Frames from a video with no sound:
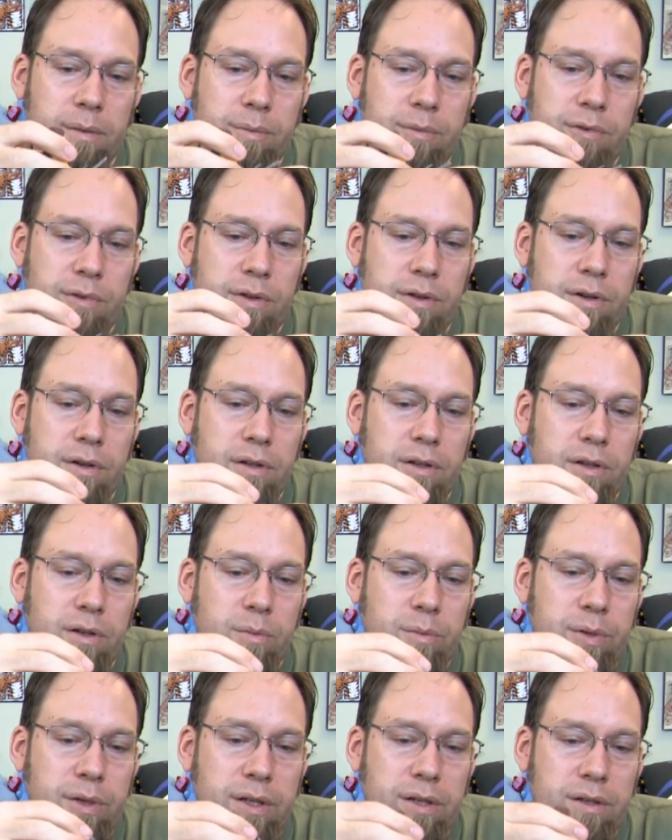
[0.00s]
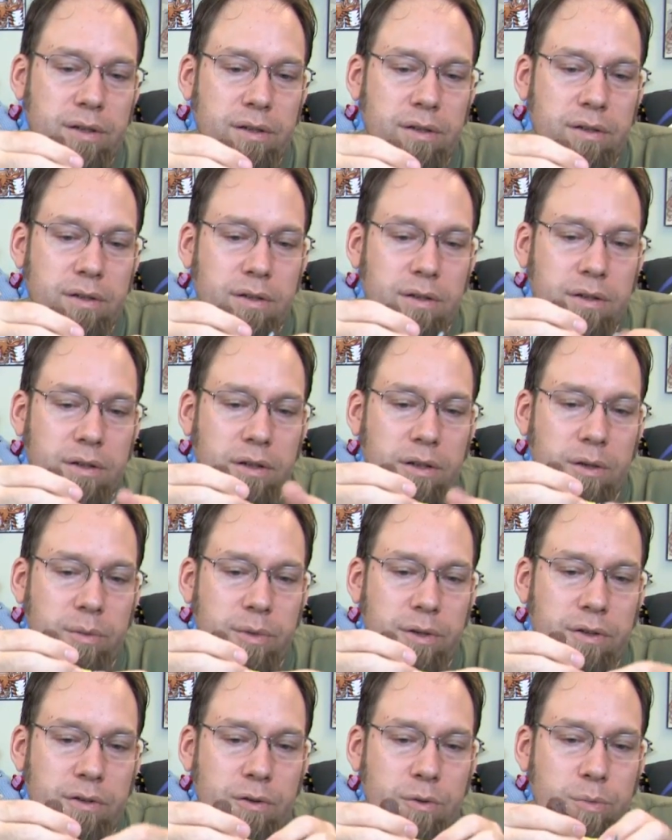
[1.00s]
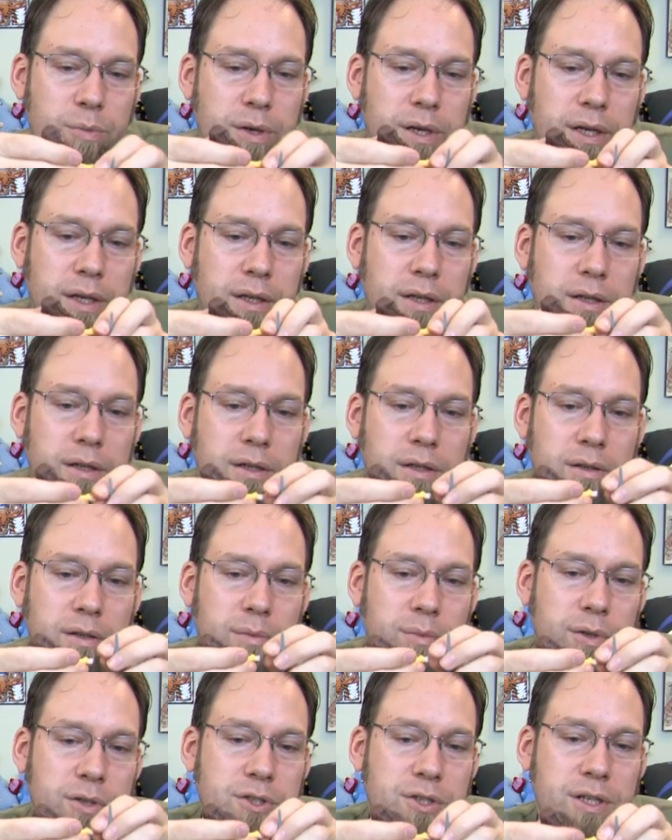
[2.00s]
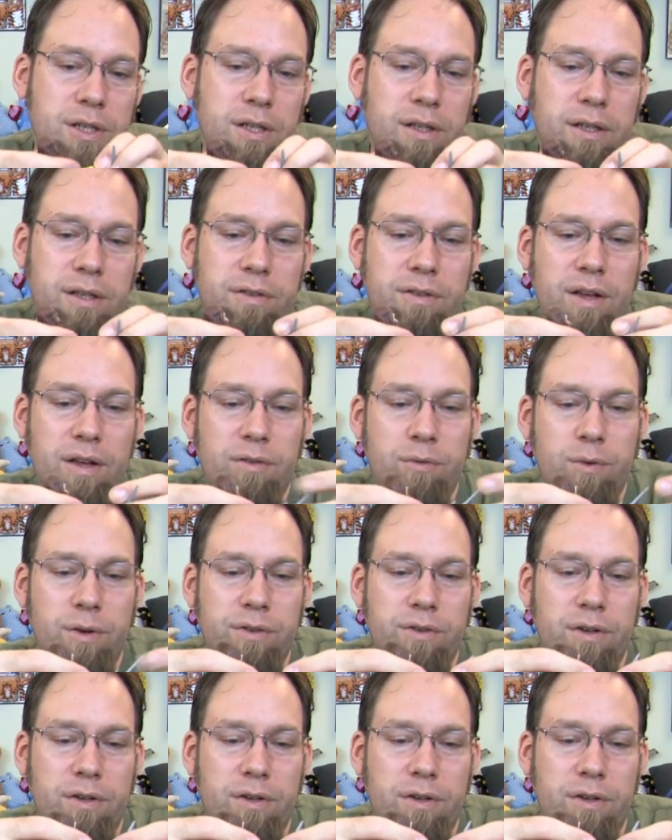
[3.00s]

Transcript: So they're a little bit too big. But she at least has wrist